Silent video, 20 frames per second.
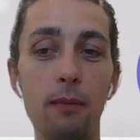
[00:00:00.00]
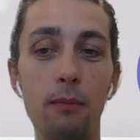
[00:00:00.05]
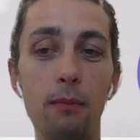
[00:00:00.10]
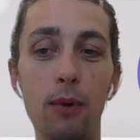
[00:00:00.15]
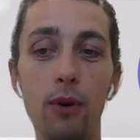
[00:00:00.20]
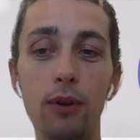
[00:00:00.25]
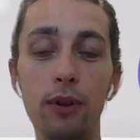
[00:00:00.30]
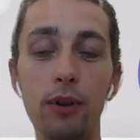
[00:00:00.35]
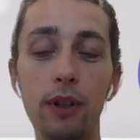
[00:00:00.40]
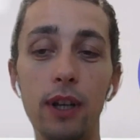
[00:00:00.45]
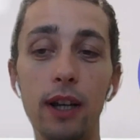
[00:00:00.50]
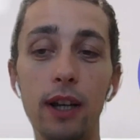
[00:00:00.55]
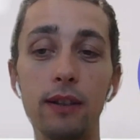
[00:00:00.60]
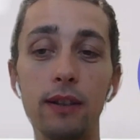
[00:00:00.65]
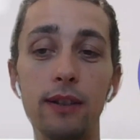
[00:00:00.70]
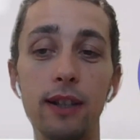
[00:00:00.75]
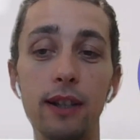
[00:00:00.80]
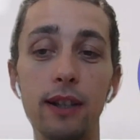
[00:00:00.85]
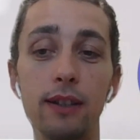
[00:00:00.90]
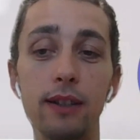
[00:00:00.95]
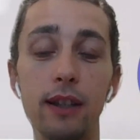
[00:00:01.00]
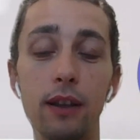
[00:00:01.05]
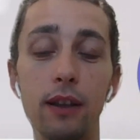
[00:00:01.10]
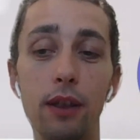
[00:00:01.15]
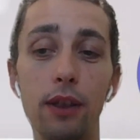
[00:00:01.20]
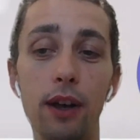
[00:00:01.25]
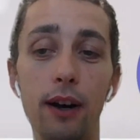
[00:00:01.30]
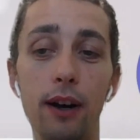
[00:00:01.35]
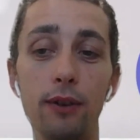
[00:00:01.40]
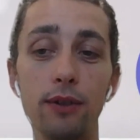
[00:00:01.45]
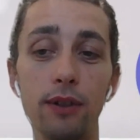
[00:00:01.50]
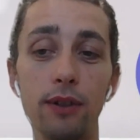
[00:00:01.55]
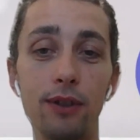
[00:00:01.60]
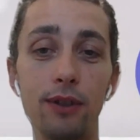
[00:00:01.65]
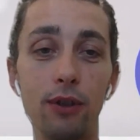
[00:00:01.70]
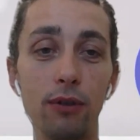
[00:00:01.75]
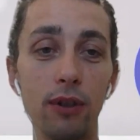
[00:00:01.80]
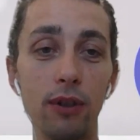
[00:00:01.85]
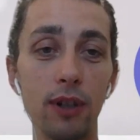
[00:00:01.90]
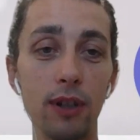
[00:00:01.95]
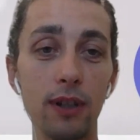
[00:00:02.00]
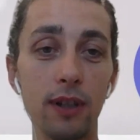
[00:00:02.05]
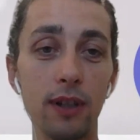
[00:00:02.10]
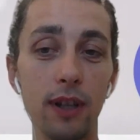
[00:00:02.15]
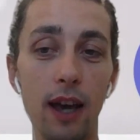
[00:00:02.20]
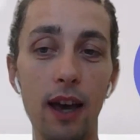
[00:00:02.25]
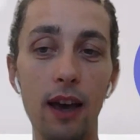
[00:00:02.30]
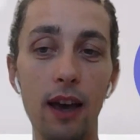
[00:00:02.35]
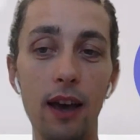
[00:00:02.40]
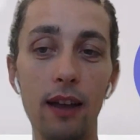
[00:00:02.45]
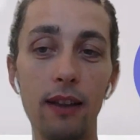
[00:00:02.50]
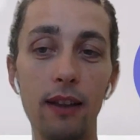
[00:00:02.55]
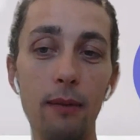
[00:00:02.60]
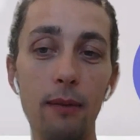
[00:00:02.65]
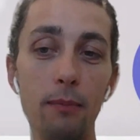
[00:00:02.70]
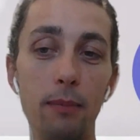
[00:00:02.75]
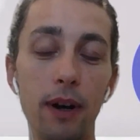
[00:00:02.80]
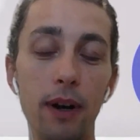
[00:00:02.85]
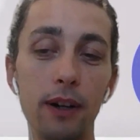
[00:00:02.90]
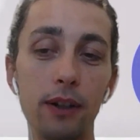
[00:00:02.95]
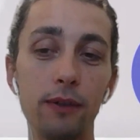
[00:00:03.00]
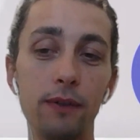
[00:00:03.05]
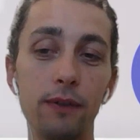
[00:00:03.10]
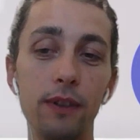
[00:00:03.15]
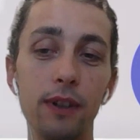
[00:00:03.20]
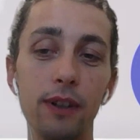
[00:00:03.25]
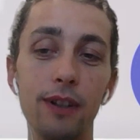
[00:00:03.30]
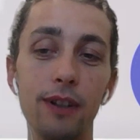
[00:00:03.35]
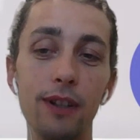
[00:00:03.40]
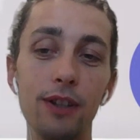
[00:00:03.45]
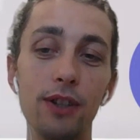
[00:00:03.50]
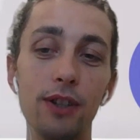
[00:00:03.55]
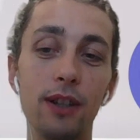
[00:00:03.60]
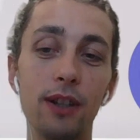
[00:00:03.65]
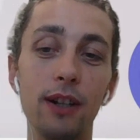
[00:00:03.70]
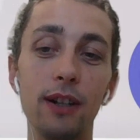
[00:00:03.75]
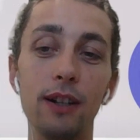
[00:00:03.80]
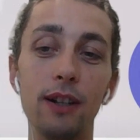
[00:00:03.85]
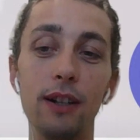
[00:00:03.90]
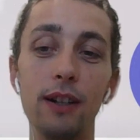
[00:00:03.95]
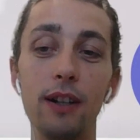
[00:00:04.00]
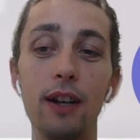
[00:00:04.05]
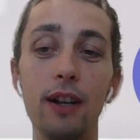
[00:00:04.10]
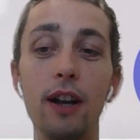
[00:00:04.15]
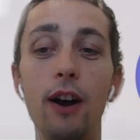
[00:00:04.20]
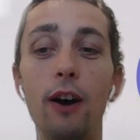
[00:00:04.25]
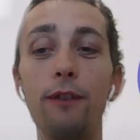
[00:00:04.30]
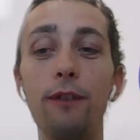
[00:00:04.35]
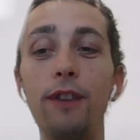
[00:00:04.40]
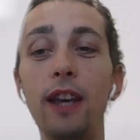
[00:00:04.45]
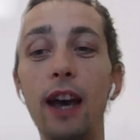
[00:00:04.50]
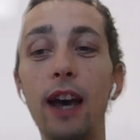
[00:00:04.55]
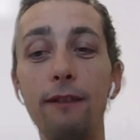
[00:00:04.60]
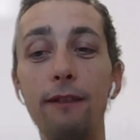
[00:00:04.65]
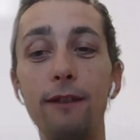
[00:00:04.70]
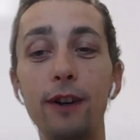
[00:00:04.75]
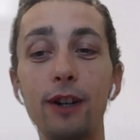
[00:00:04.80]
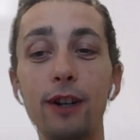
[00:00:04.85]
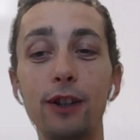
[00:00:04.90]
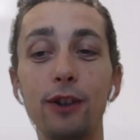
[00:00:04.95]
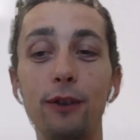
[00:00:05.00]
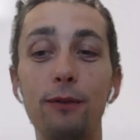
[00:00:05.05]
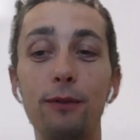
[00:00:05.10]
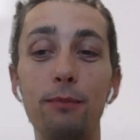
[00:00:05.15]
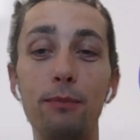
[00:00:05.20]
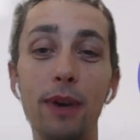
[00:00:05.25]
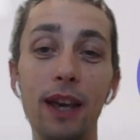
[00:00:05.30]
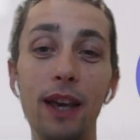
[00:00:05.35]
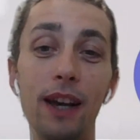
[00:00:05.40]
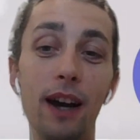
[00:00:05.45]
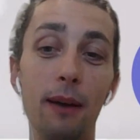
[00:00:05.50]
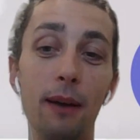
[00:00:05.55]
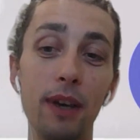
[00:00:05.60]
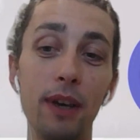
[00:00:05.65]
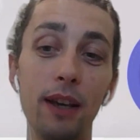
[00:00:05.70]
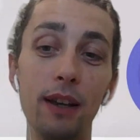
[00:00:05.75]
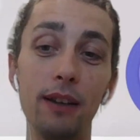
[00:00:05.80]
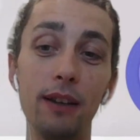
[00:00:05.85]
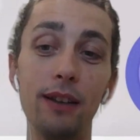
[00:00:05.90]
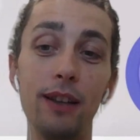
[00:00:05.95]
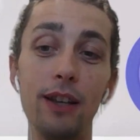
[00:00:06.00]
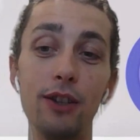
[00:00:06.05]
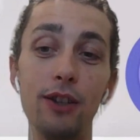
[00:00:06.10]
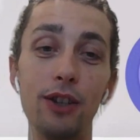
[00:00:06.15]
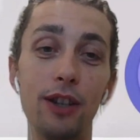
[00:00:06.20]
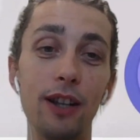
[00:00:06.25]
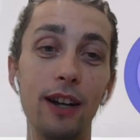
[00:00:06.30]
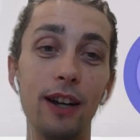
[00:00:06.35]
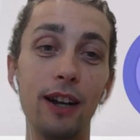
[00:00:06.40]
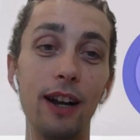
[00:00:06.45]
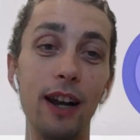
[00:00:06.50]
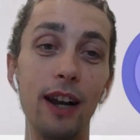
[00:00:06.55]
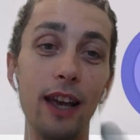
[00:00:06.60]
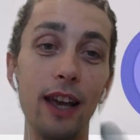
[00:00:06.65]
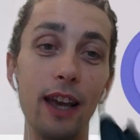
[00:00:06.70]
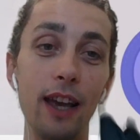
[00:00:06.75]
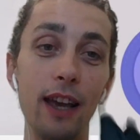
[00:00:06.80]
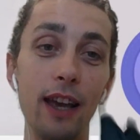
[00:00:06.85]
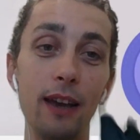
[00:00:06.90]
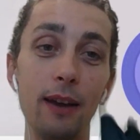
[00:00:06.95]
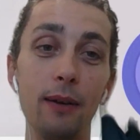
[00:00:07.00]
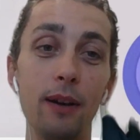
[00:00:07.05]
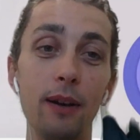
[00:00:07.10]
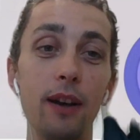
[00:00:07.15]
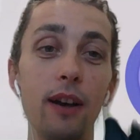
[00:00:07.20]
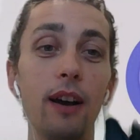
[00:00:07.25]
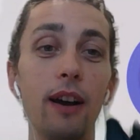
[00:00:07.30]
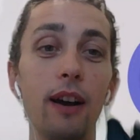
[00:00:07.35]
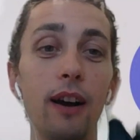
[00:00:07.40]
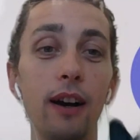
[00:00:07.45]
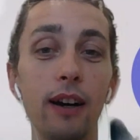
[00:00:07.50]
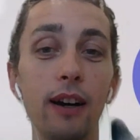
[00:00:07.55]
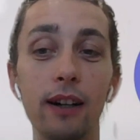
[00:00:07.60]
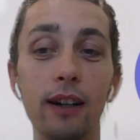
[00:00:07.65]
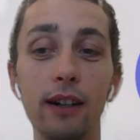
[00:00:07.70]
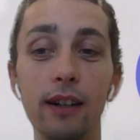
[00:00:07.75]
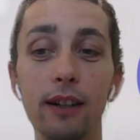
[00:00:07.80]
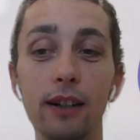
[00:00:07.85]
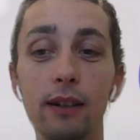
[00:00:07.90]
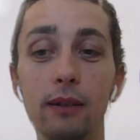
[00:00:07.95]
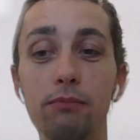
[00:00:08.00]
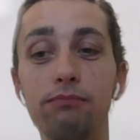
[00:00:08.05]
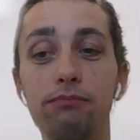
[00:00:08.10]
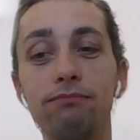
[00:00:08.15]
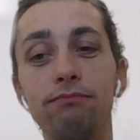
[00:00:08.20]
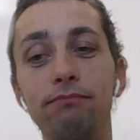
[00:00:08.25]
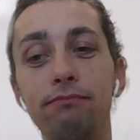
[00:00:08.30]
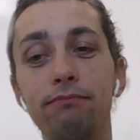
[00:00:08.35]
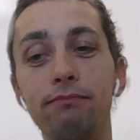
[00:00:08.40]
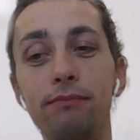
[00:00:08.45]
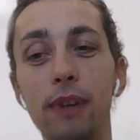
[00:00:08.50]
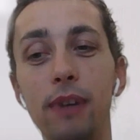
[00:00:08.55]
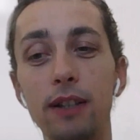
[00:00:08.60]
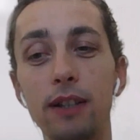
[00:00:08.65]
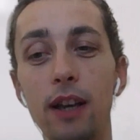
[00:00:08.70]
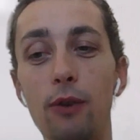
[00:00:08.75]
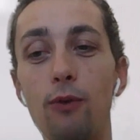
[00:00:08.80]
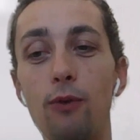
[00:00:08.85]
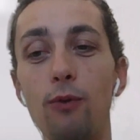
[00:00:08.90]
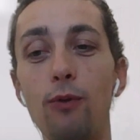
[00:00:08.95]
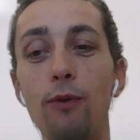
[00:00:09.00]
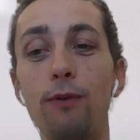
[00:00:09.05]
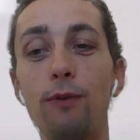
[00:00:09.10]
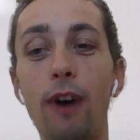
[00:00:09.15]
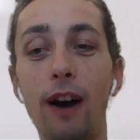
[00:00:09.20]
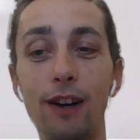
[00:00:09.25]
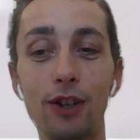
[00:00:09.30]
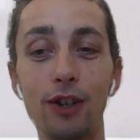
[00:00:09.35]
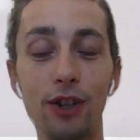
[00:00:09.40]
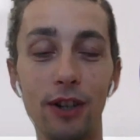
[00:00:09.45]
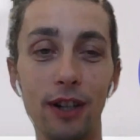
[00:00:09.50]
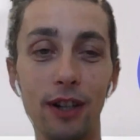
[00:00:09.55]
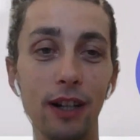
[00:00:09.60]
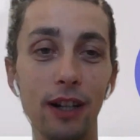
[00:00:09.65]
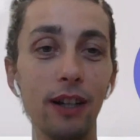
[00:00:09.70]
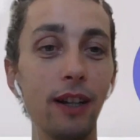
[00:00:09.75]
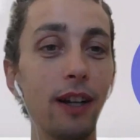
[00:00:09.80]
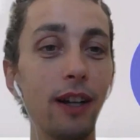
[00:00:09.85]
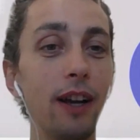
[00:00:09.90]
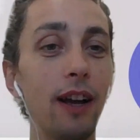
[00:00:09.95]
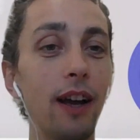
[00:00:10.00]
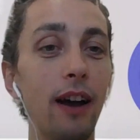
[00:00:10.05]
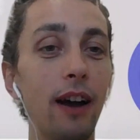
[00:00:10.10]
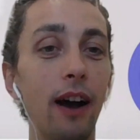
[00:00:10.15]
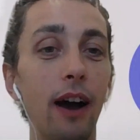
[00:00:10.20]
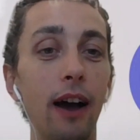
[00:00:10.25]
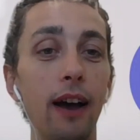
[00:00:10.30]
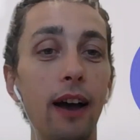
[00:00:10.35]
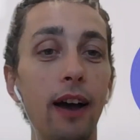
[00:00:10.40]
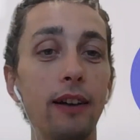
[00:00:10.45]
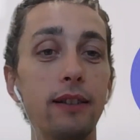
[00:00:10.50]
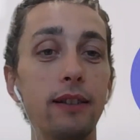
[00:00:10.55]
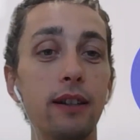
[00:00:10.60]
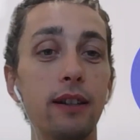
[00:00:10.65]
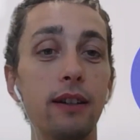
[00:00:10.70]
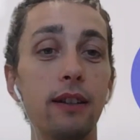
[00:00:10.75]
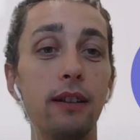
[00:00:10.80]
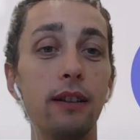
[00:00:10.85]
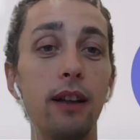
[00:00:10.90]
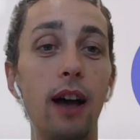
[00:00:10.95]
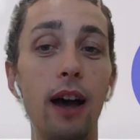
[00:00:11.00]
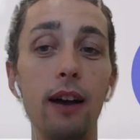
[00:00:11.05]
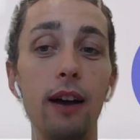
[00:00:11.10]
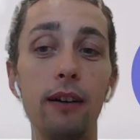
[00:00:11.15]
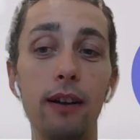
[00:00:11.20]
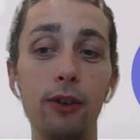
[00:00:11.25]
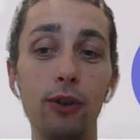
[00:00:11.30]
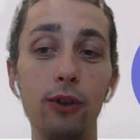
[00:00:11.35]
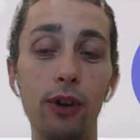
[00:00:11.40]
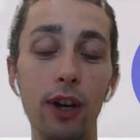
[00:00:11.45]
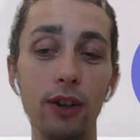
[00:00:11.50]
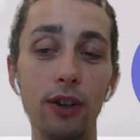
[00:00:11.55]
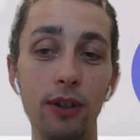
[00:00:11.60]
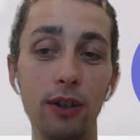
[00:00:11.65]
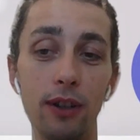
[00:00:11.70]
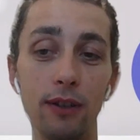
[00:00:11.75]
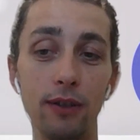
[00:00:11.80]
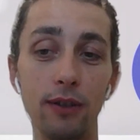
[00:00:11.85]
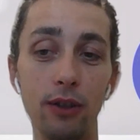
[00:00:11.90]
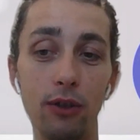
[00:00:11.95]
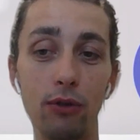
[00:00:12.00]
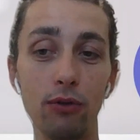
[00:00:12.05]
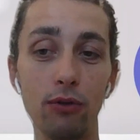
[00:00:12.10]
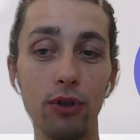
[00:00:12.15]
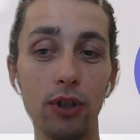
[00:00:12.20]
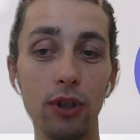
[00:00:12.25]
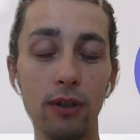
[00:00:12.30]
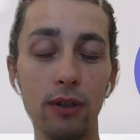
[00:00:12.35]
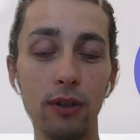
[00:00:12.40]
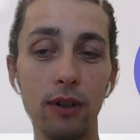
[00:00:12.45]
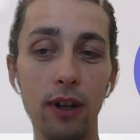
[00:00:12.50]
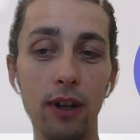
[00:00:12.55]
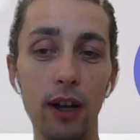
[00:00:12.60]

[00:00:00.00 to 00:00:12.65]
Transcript: more than 16,000 students, and I'm part of the effort of becoming digitally, let's say, functional as an higher education institution.